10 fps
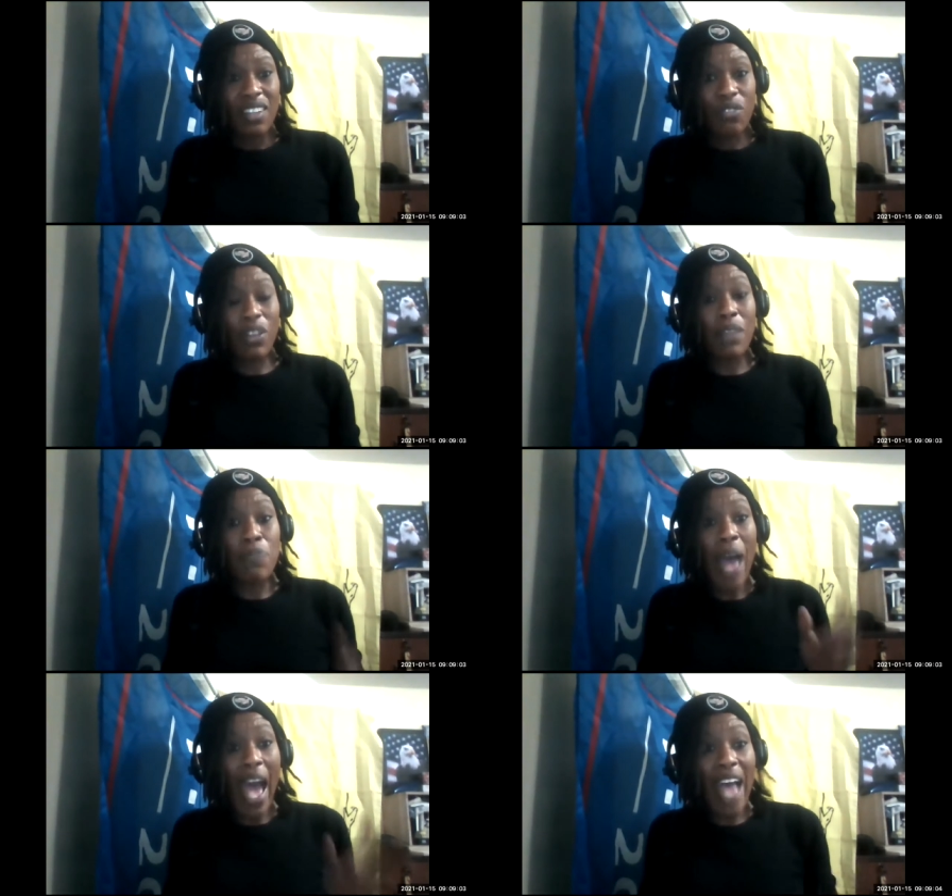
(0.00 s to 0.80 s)
for the
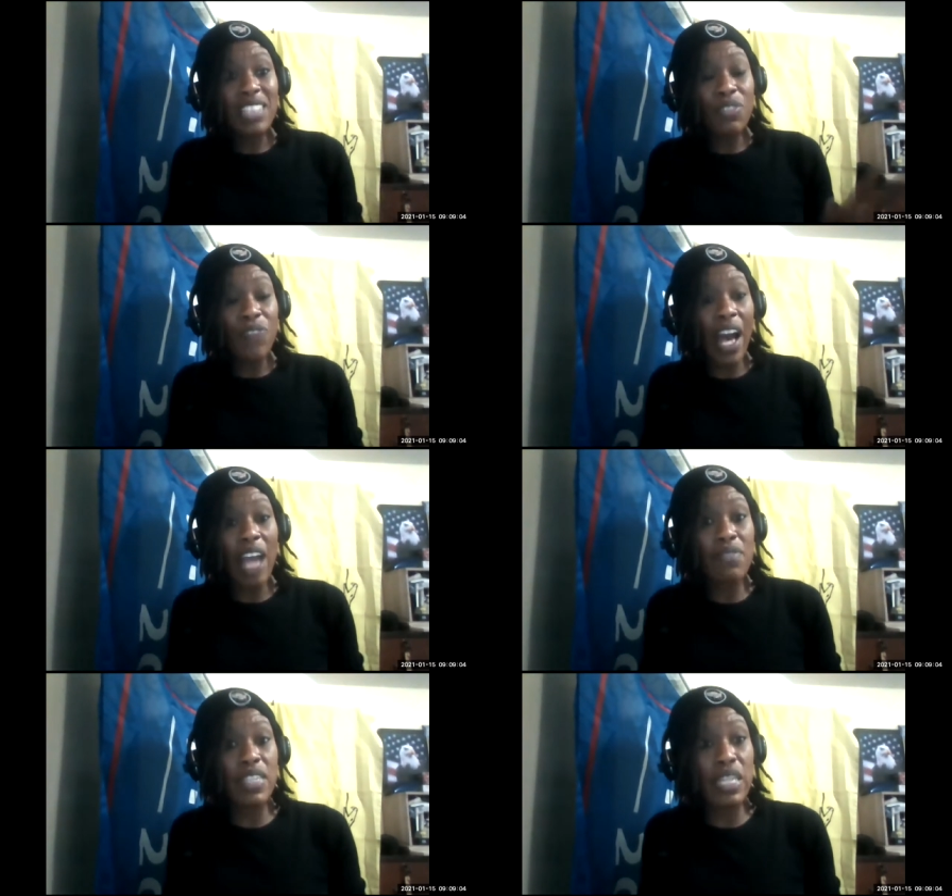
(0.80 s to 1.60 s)
past
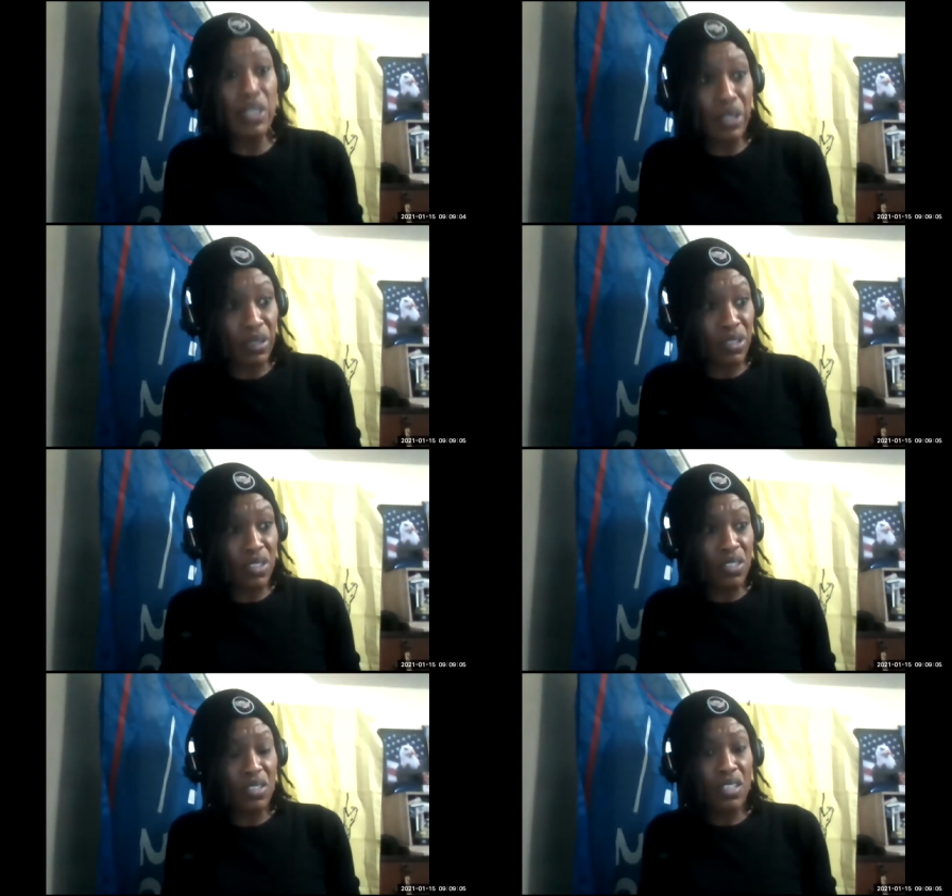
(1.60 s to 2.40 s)
5
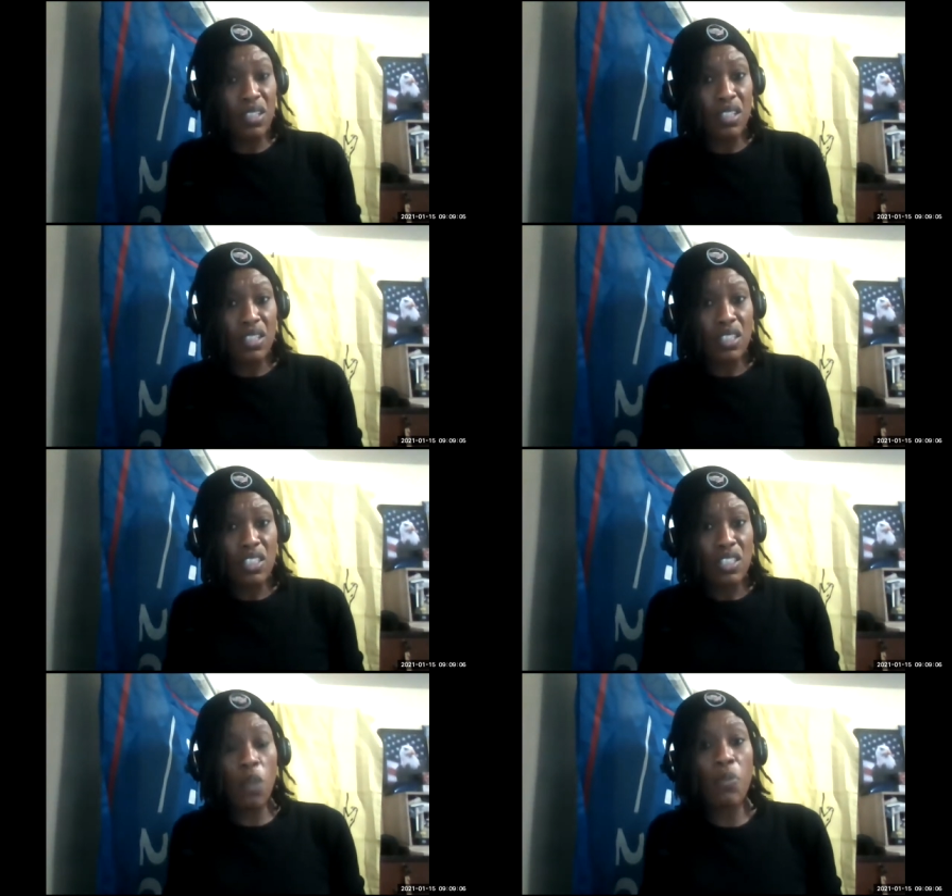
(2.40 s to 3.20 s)
years
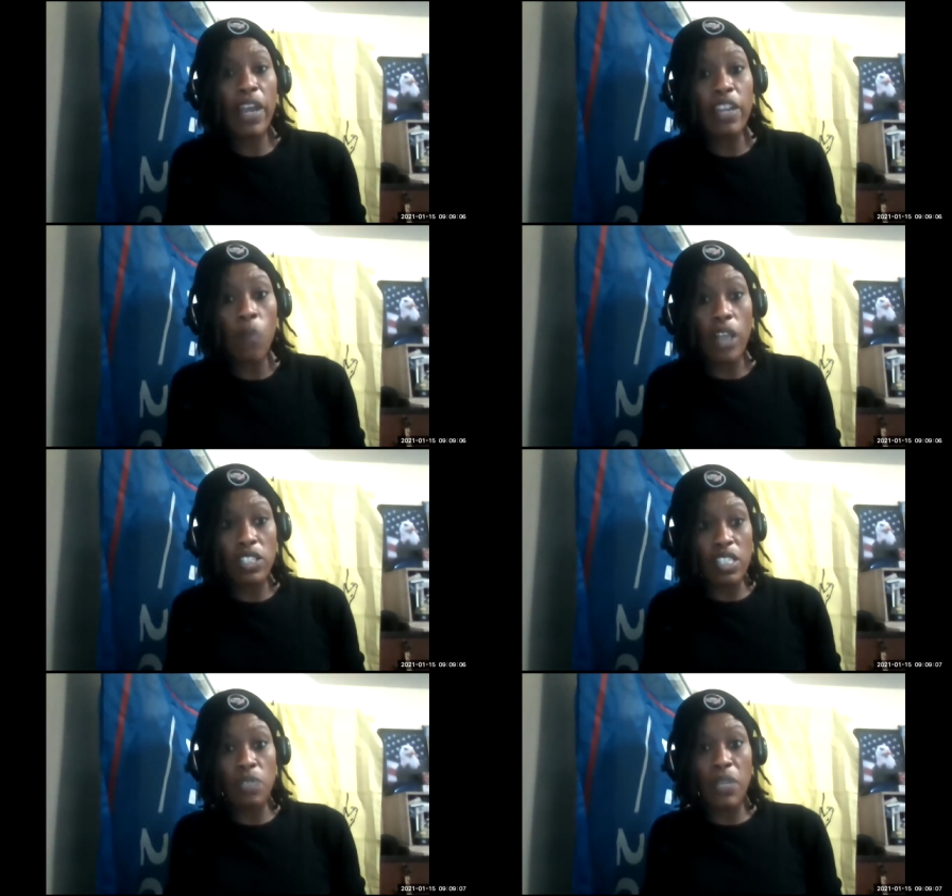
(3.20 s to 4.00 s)
to
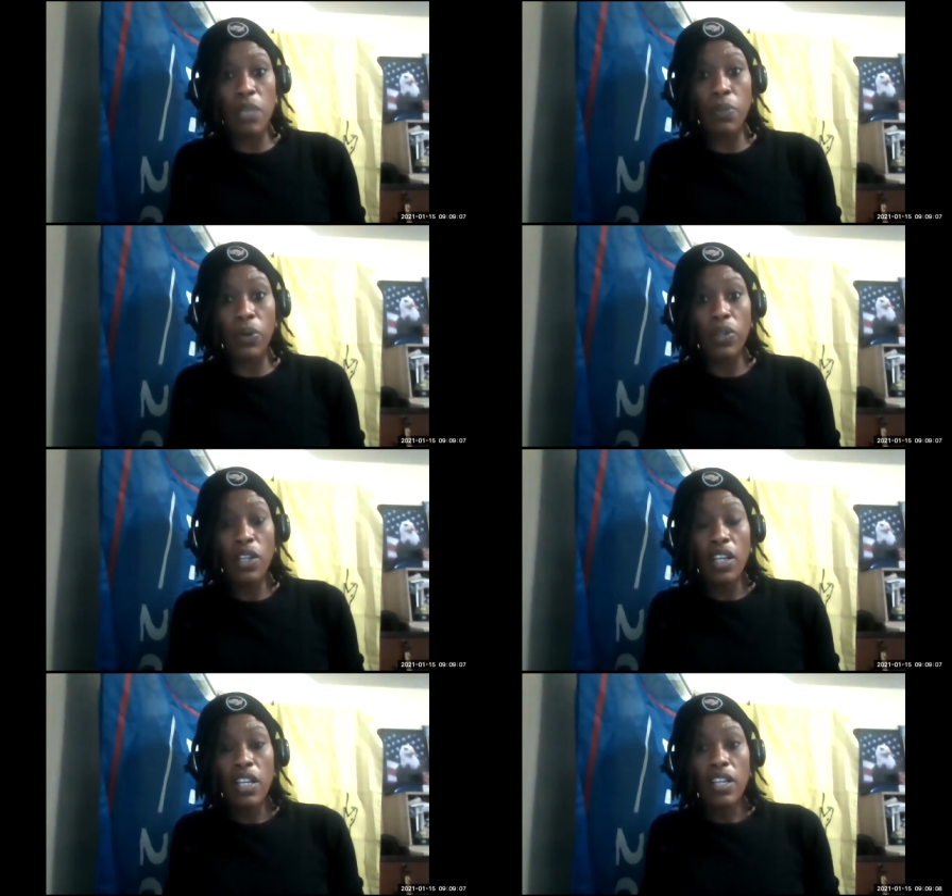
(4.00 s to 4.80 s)
brainwash these people,
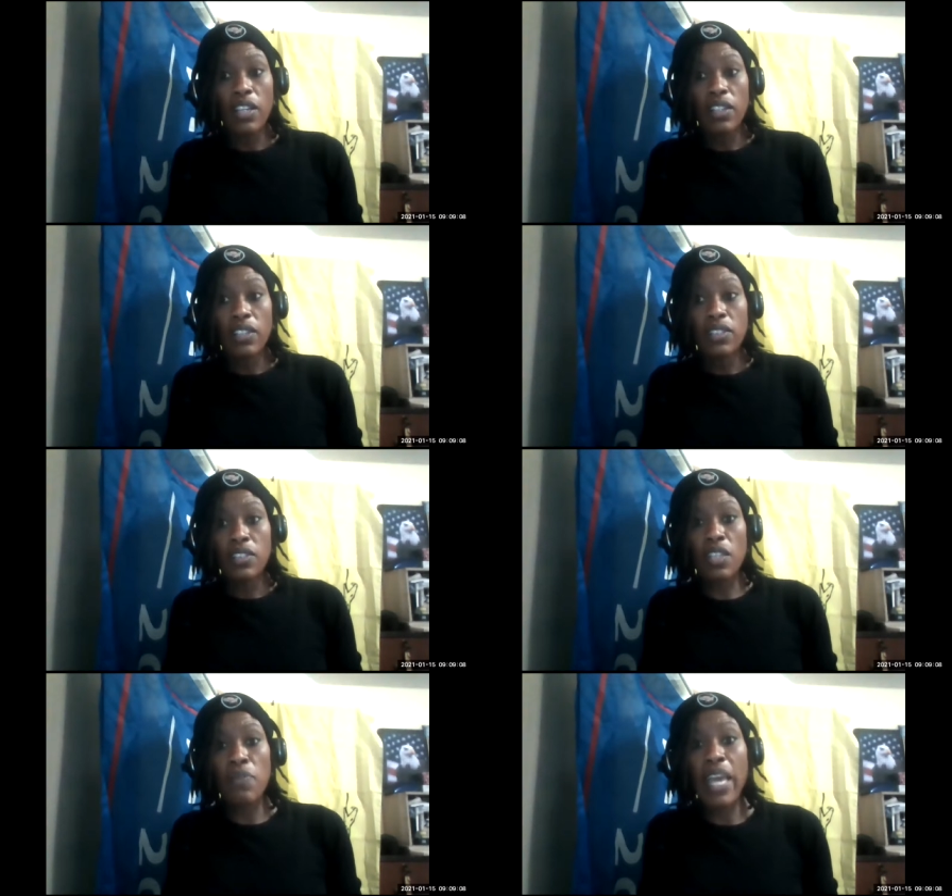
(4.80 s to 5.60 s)

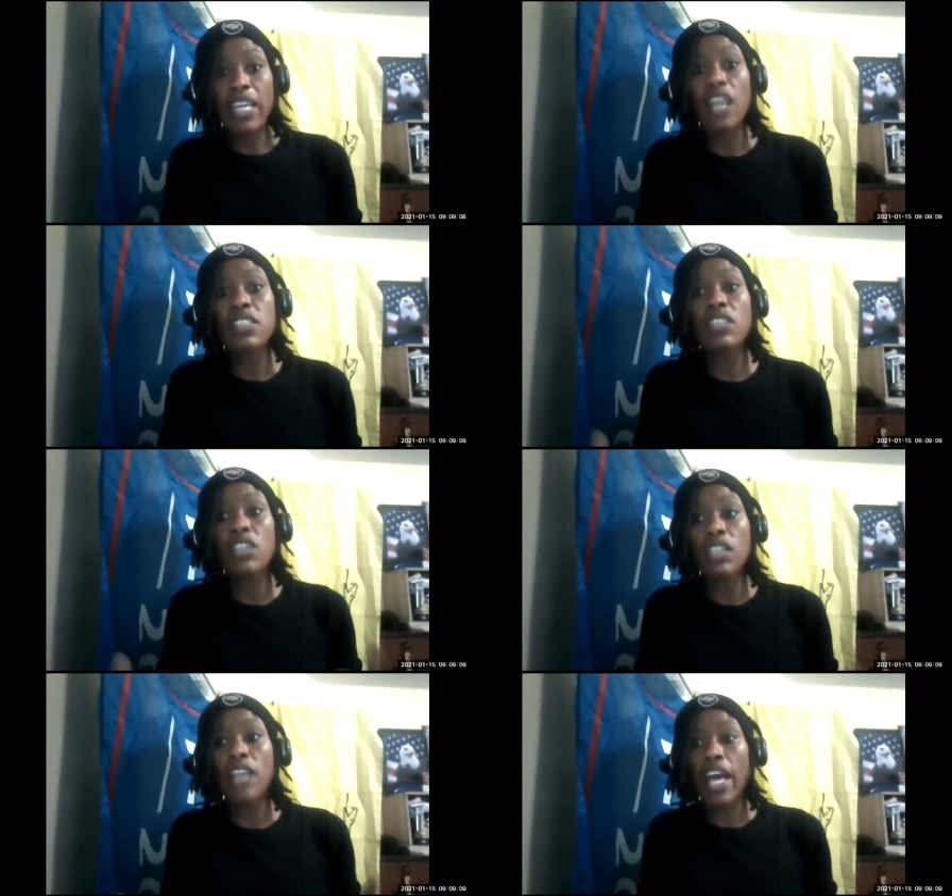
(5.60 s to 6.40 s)
to make us
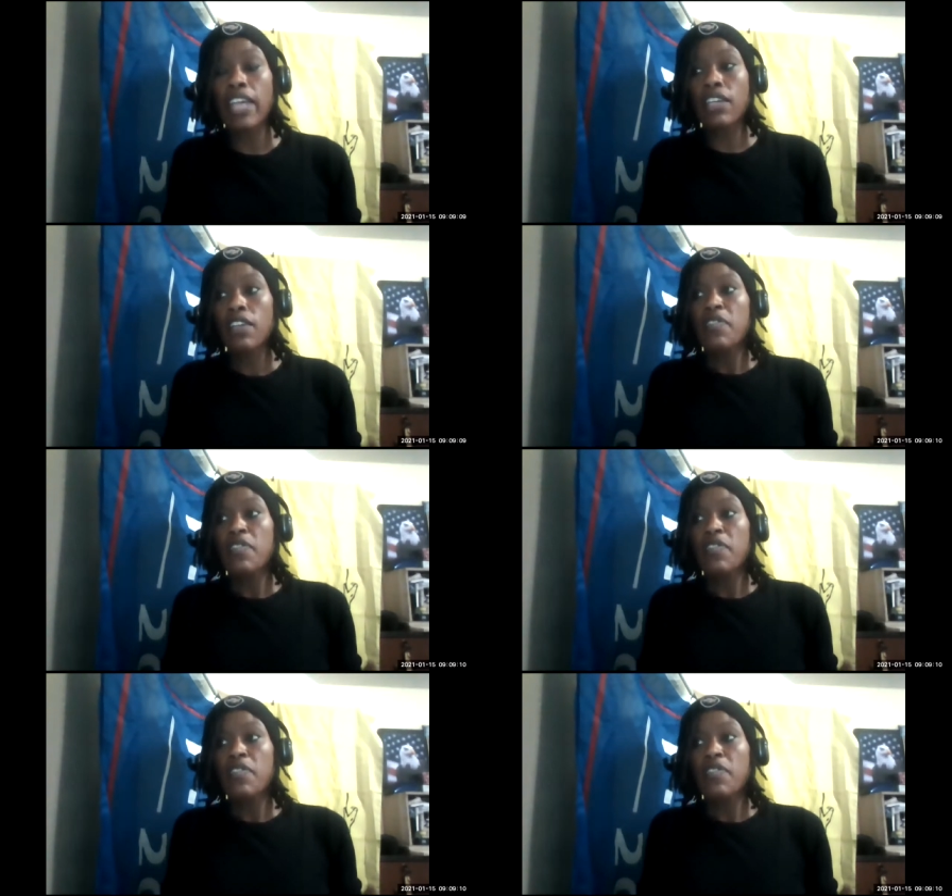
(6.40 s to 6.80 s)
look like,